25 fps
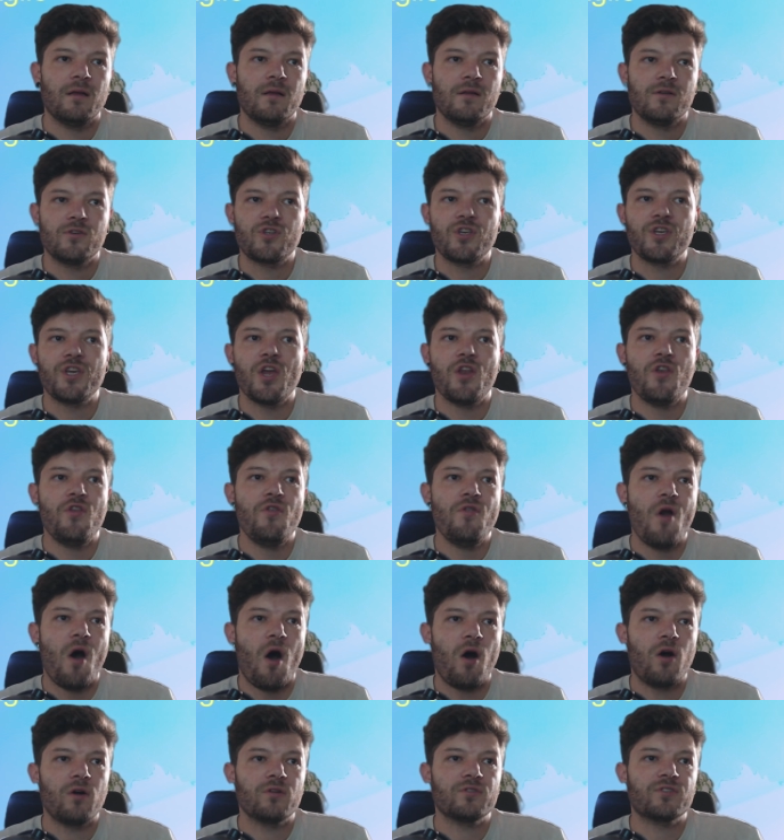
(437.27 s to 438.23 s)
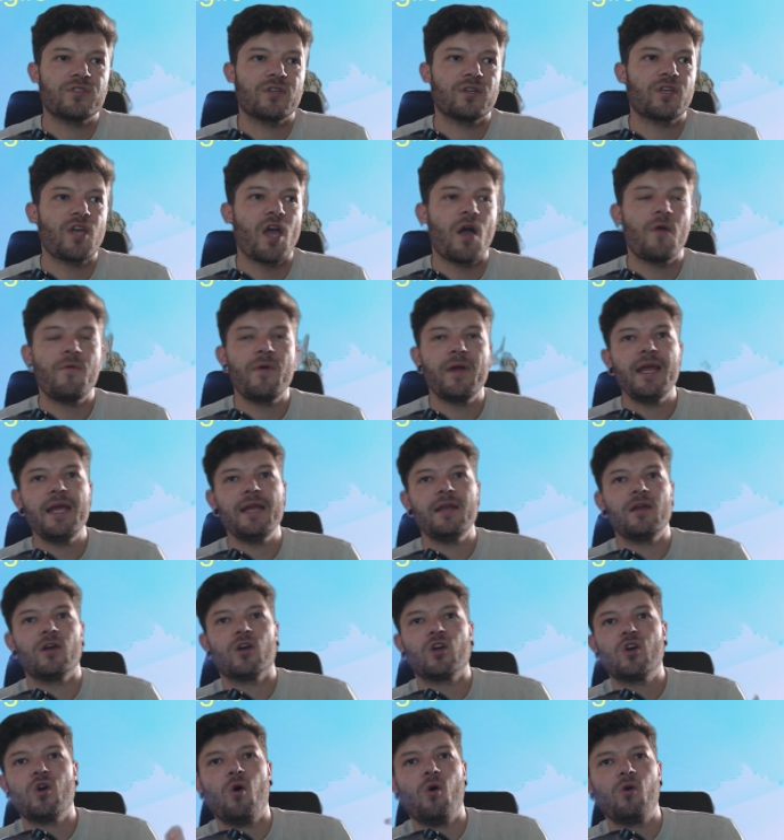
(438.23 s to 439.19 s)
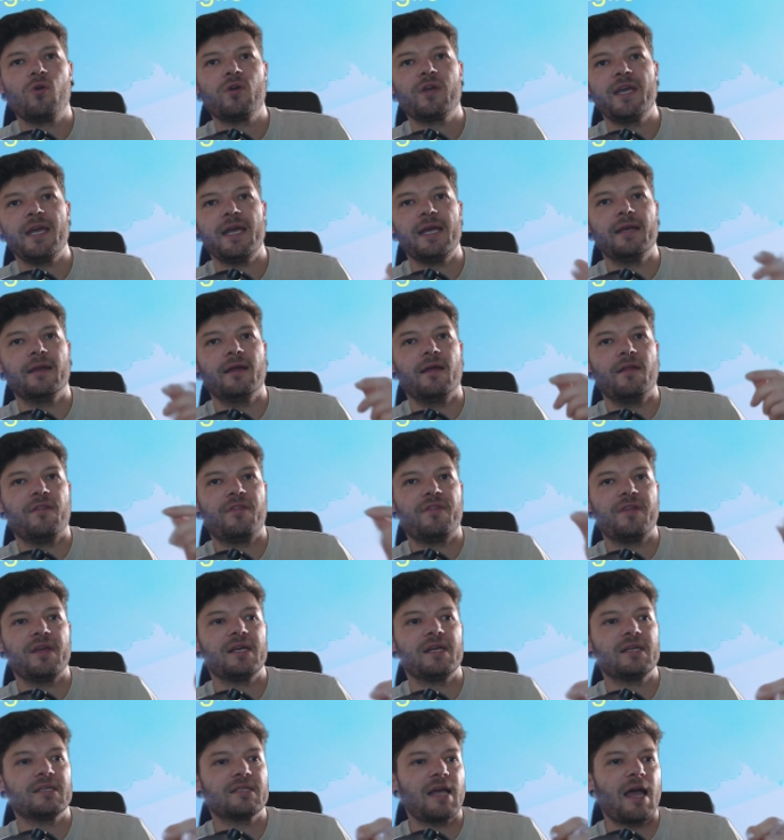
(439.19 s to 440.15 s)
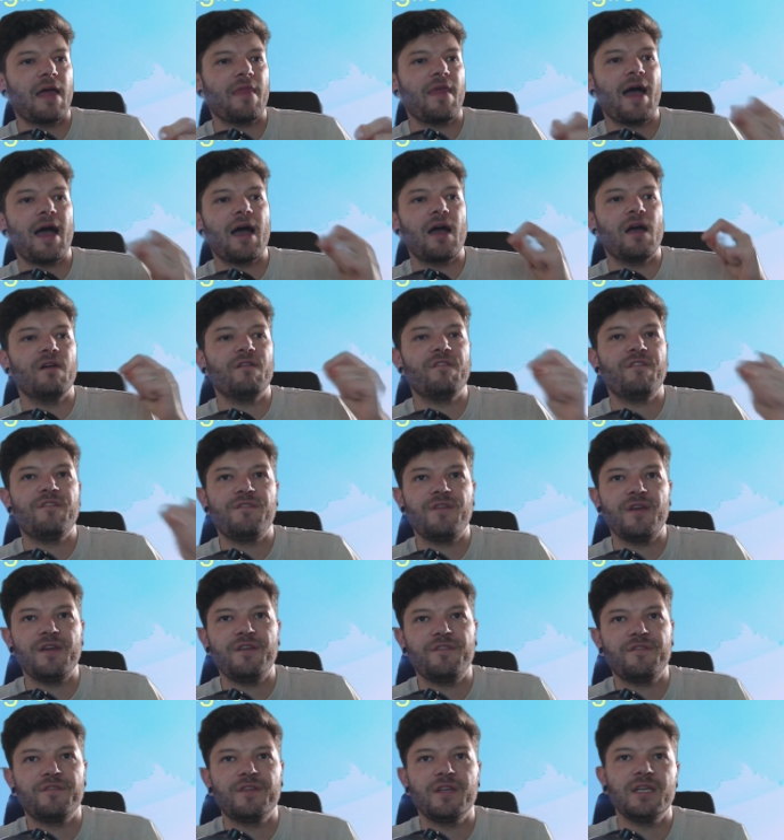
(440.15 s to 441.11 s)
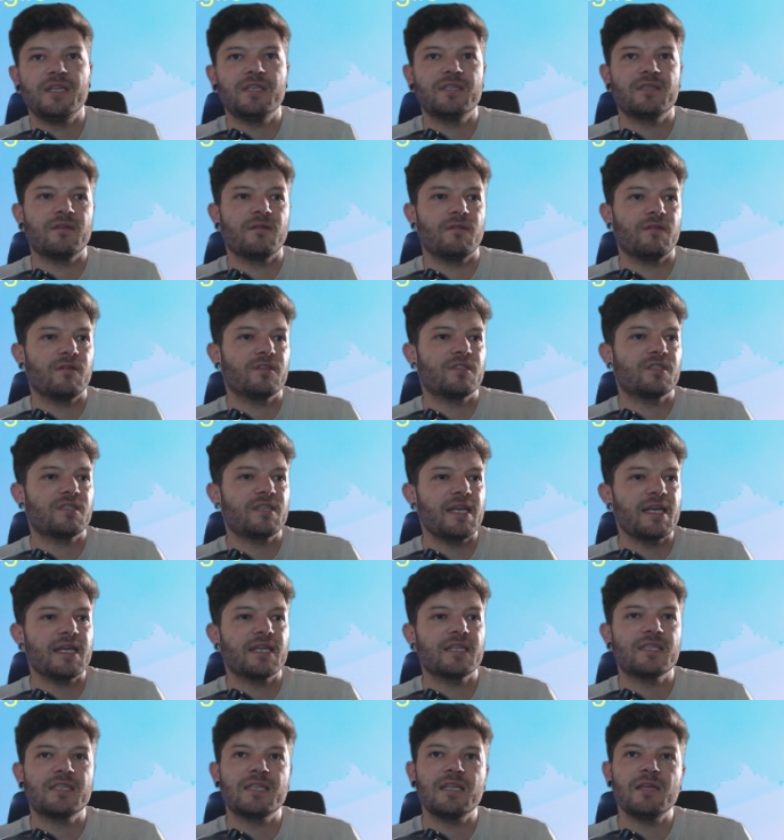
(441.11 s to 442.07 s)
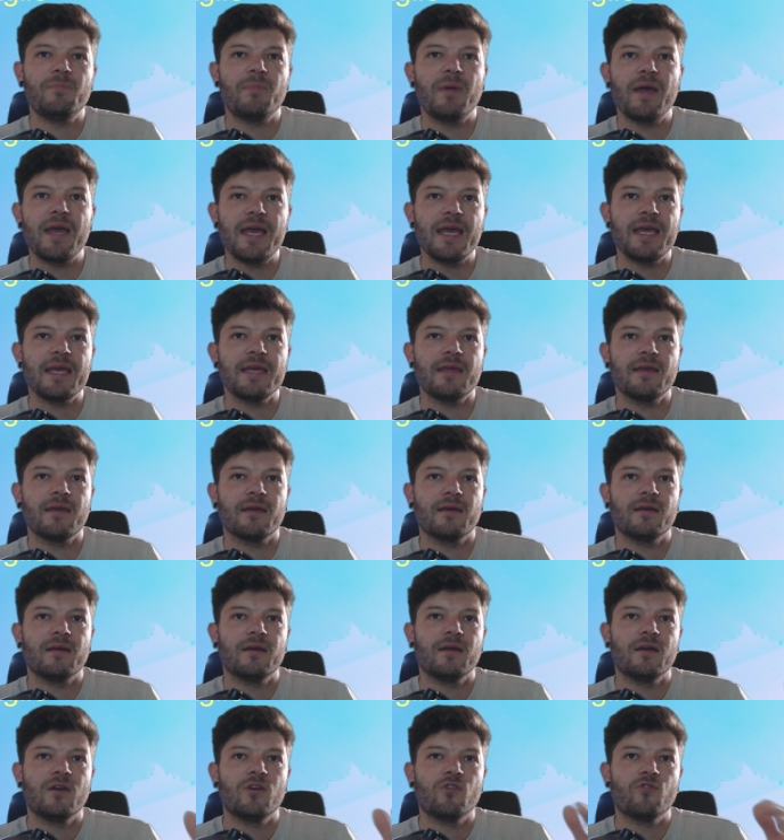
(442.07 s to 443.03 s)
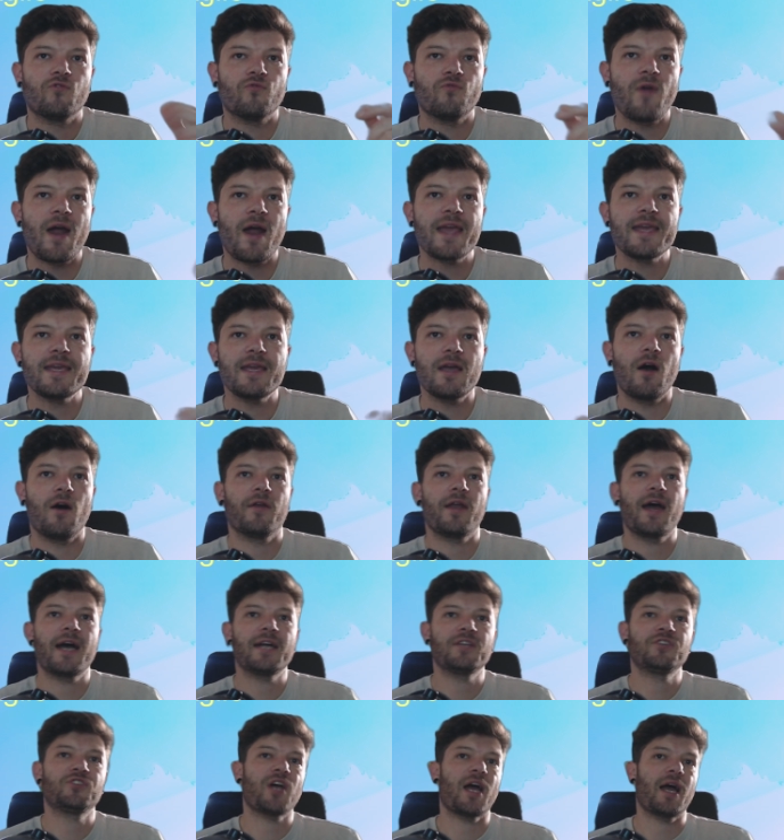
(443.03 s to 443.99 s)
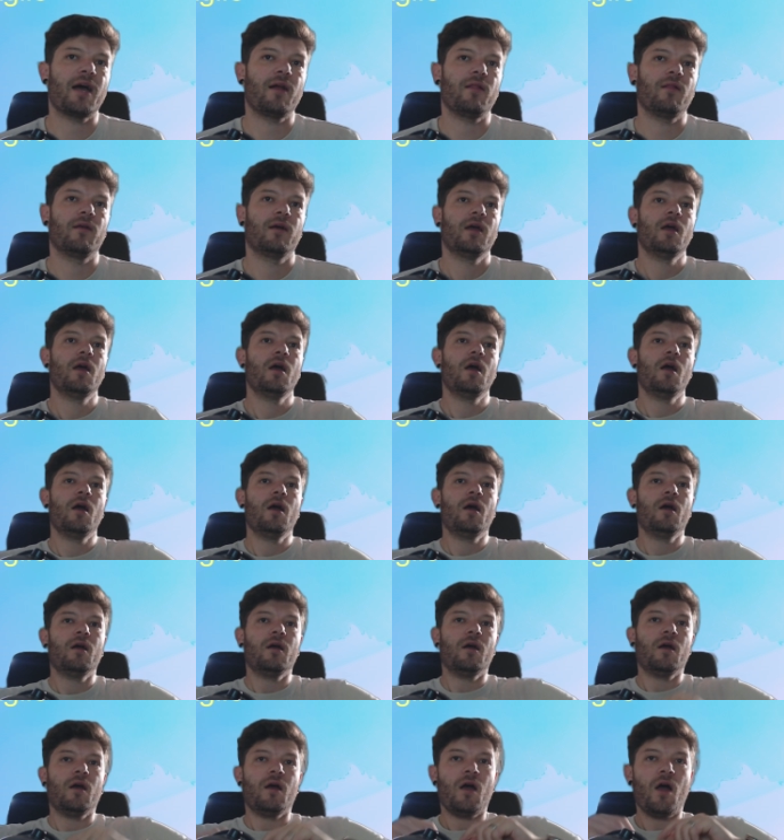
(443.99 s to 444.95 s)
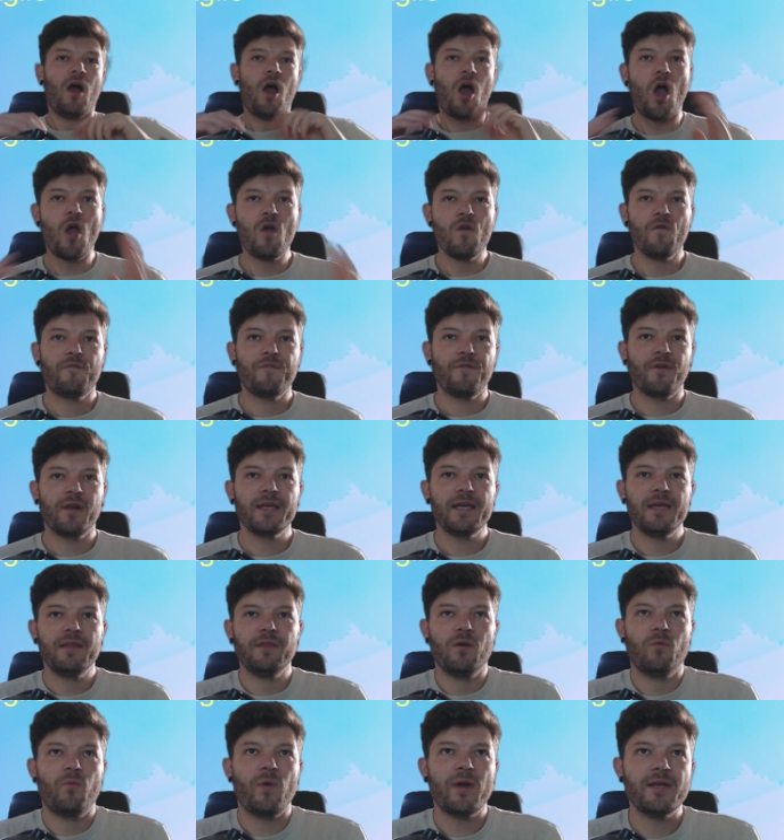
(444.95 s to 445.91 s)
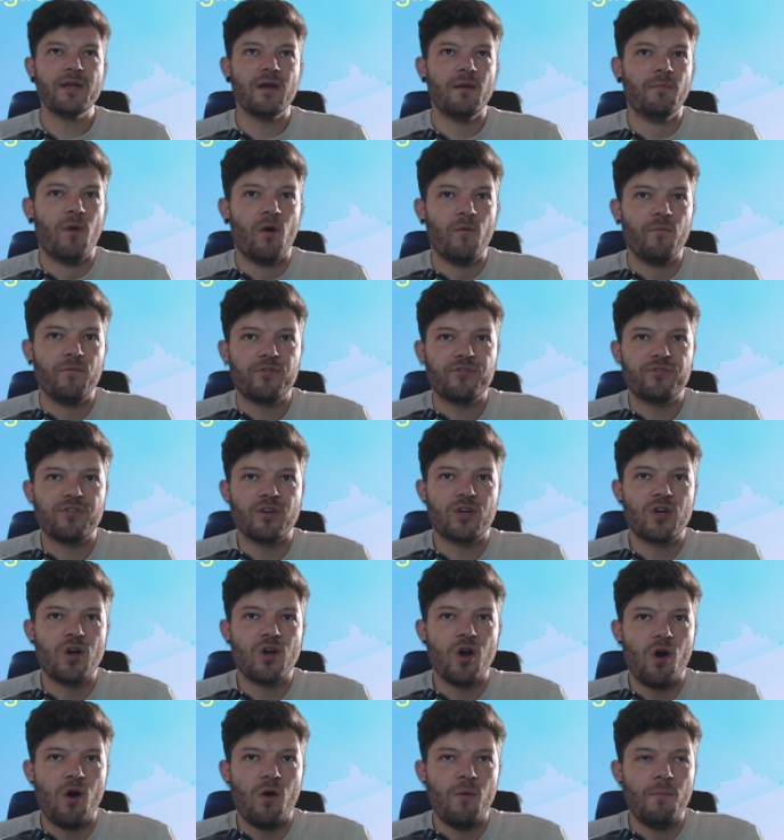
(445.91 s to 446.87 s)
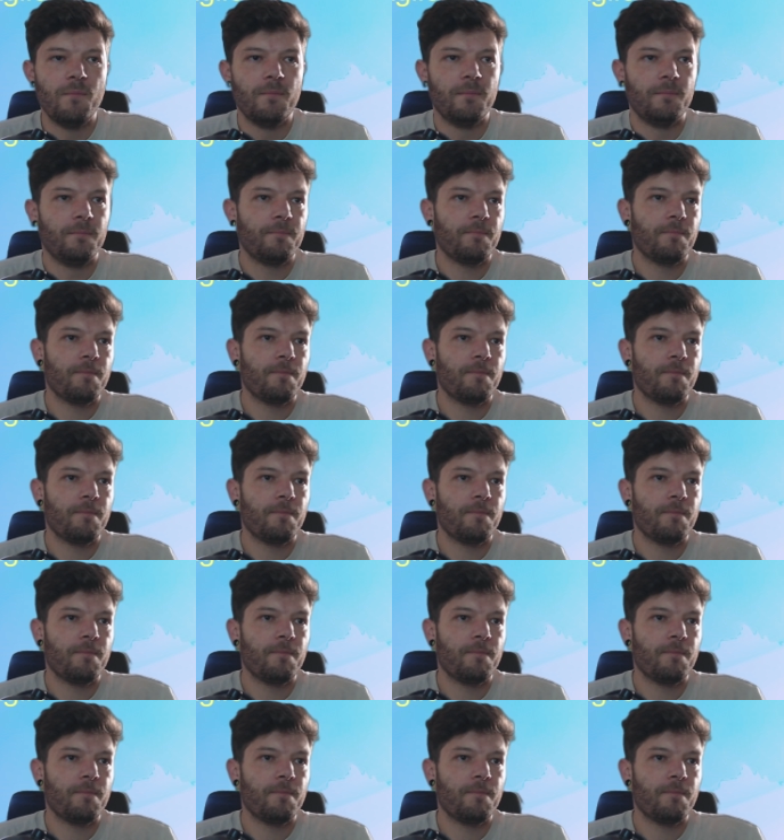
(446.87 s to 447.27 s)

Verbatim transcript: So you're not going in and cooking and things like that at 50, 60p rate on Agile. Hopefully, in the winter months to come,